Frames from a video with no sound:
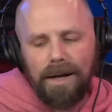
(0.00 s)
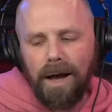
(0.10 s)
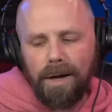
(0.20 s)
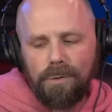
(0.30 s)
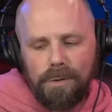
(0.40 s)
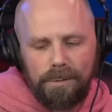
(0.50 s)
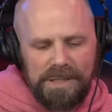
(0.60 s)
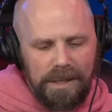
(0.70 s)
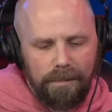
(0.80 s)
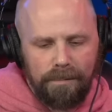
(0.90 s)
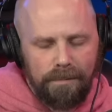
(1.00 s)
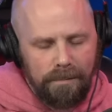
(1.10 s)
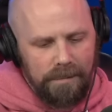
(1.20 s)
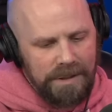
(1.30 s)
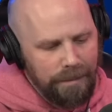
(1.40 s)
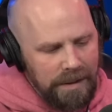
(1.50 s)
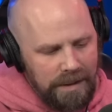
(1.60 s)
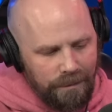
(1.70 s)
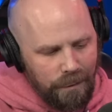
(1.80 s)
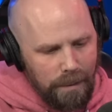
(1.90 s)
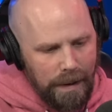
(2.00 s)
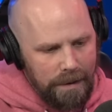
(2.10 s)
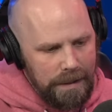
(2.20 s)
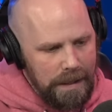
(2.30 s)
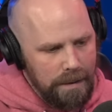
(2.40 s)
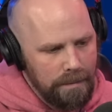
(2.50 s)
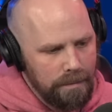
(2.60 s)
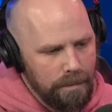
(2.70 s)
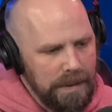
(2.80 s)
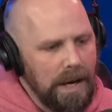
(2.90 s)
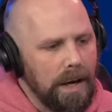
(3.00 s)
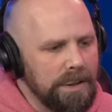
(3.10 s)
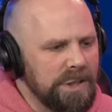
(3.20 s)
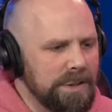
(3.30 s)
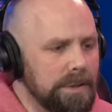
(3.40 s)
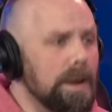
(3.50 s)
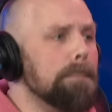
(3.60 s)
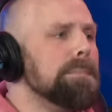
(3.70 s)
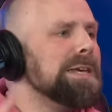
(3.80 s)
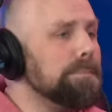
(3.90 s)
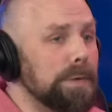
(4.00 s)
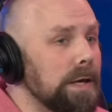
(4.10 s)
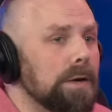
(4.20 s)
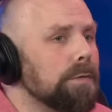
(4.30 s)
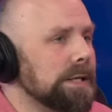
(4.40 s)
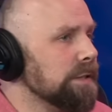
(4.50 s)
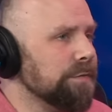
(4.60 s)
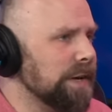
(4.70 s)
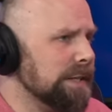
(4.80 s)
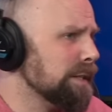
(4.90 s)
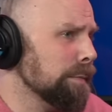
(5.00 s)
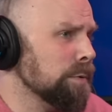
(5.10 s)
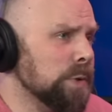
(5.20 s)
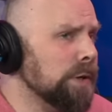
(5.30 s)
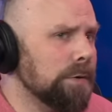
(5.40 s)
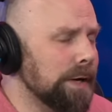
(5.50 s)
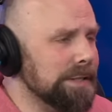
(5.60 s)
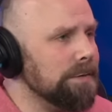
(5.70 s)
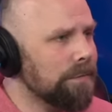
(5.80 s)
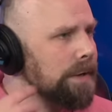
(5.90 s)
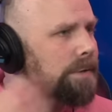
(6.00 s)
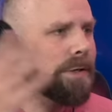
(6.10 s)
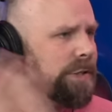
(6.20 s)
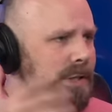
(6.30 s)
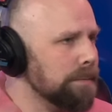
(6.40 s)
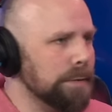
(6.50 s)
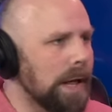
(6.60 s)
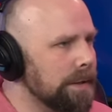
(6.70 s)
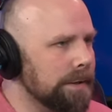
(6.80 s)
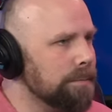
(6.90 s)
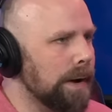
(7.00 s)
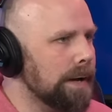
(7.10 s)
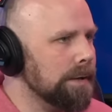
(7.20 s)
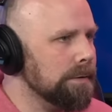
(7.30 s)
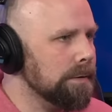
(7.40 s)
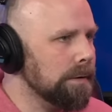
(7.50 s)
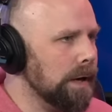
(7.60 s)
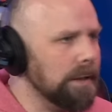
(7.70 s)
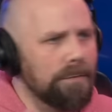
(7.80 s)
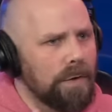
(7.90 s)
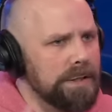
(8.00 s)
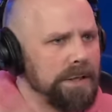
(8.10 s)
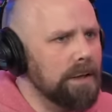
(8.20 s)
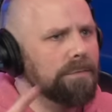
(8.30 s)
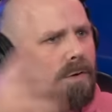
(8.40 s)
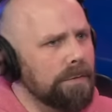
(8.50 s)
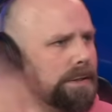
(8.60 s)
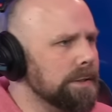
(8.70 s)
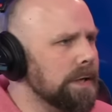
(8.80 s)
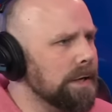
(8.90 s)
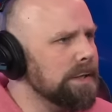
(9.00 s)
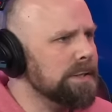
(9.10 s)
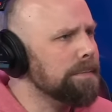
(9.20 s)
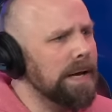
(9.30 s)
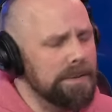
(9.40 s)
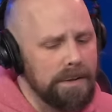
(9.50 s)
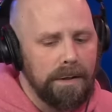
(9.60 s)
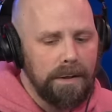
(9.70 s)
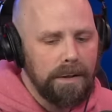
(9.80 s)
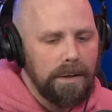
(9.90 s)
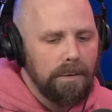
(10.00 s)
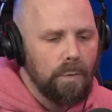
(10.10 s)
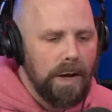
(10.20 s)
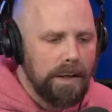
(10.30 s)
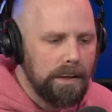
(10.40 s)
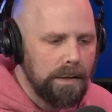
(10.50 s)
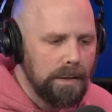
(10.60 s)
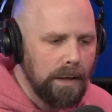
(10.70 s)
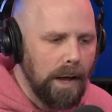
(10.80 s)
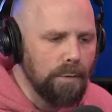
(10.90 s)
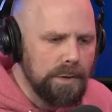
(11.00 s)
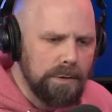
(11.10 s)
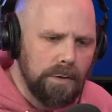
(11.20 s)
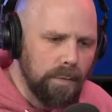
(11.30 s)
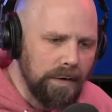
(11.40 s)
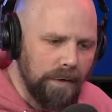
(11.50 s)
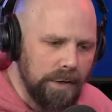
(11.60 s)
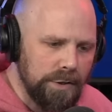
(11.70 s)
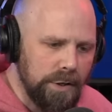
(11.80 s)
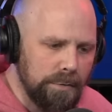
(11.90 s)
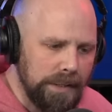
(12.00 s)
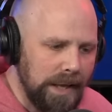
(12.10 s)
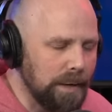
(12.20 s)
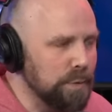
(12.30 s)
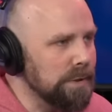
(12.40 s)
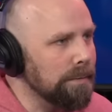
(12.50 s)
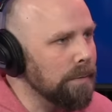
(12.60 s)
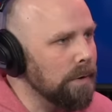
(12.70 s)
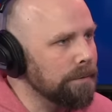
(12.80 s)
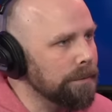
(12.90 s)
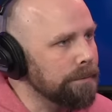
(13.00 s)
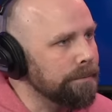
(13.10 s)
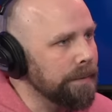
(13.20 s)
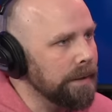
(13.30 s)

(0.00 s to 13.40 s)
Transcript: I knew there was something different about him beyond just me being a wrestling fan. Because sometimes when you're a wrestling fan, you just get blinded by, I love wrestling, I love good wrestling. Yeah, he's the best. When I went to a Ring of Honor show at the Hammerstein Ballroom,